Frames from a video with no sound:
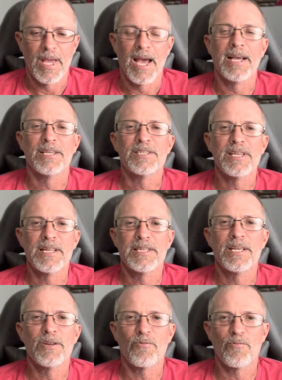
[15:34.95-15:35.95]
I
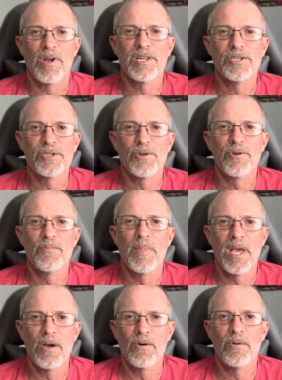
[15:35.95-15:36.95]
sent it registered
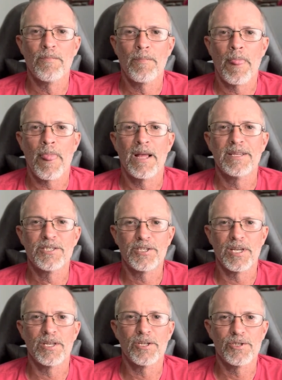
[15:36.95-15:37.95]
mail,
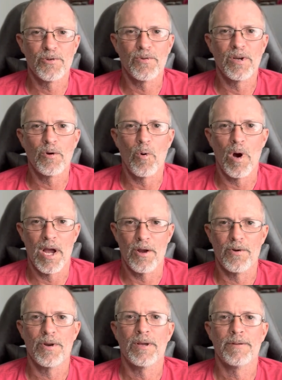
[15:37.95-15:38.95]
signature
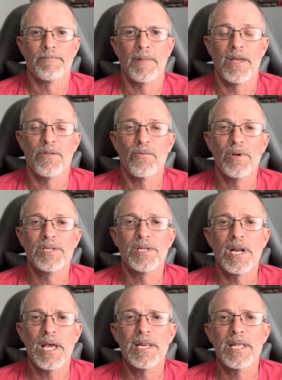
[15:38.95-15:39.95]
required. And the
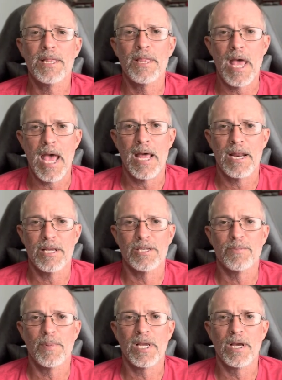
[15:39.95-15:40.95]
reason I did that
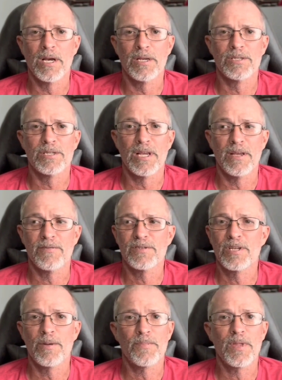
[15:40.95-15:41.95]
is because if
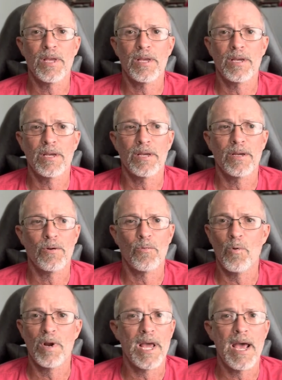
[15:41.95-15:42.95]
something
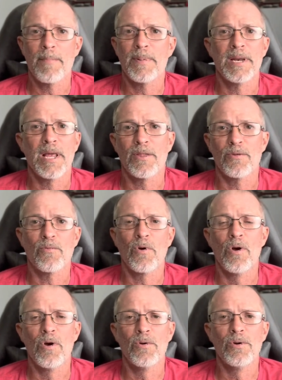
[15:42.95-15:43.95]
would happen down the
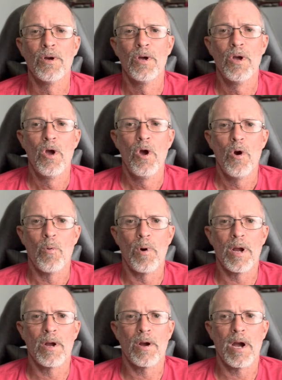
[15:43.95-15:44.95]
road
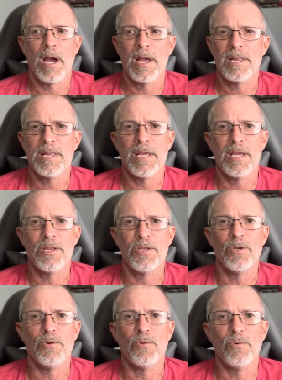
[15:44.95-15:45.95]
where I need
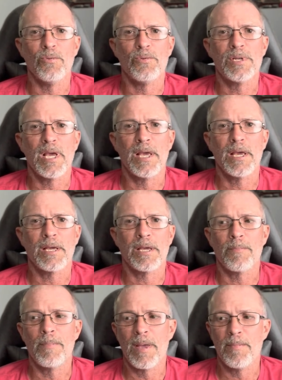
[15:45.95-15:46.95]
to
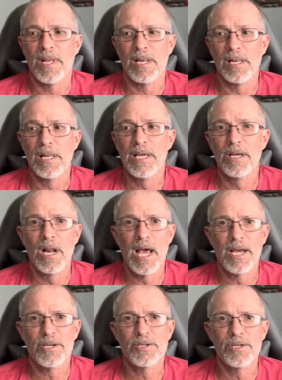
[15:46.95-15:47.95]
take maybe legal
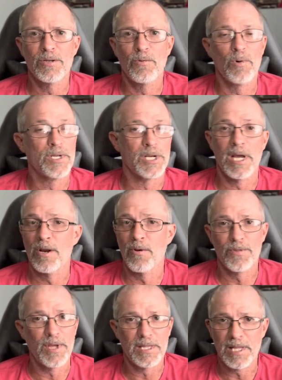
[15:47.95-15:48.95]
action, which I
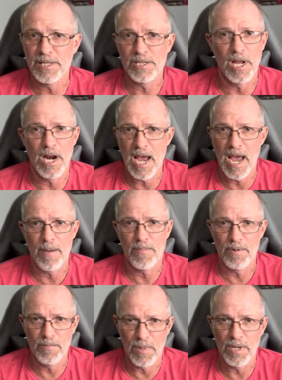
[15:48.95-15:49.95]
don't think that's going to
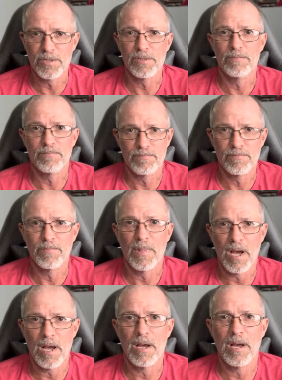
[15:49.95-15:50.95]
happen, but
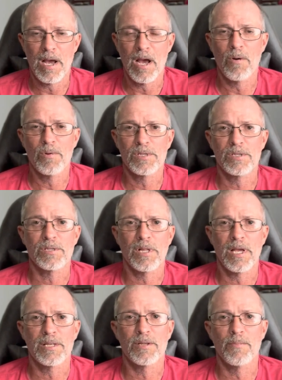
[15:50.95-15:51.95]
I always
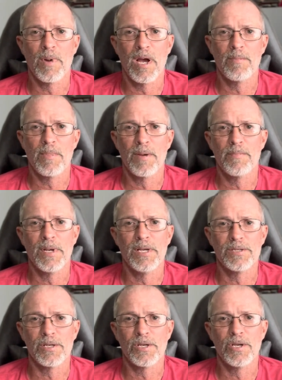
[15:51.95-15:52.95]
like to mind my
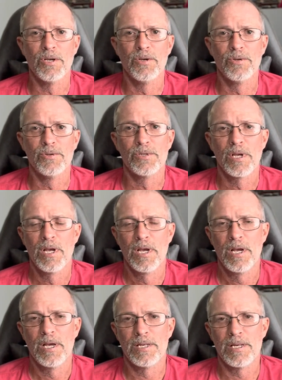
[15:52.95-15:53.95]
P's and Q's,
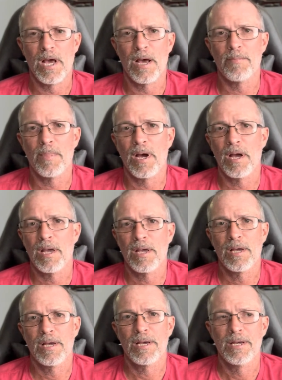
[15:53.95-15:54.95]
dot my
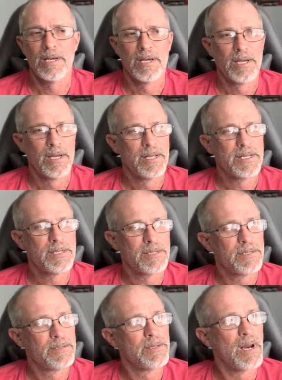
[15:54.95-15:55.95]

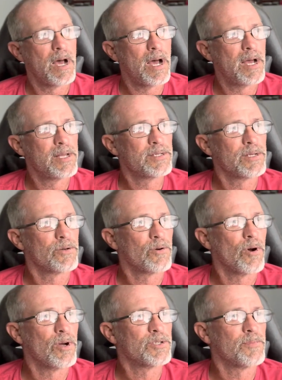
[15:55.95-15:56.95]
I's and
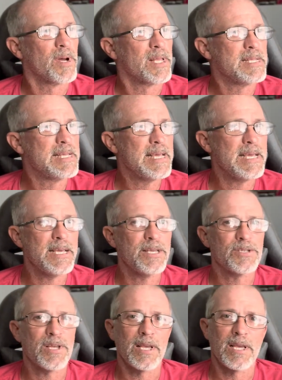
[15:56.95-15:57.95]
cross my
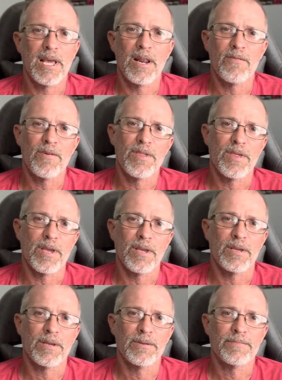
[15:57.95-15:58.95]
T's and get
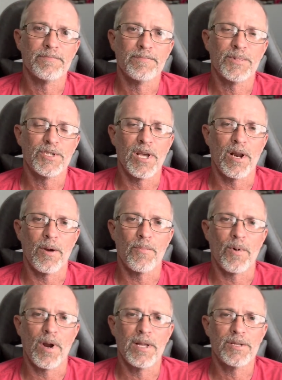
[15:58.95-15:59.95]
everything set up right.